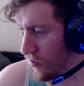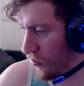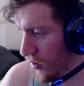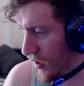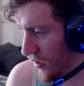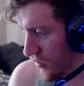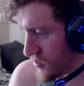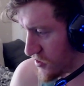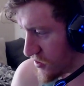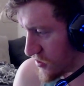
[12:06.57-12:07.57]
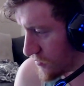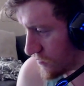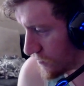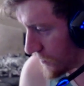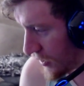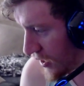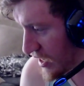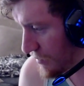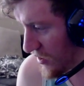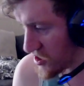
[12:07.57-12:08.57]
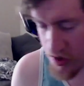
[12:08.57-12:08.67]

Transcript: What else? Yeah, man, that's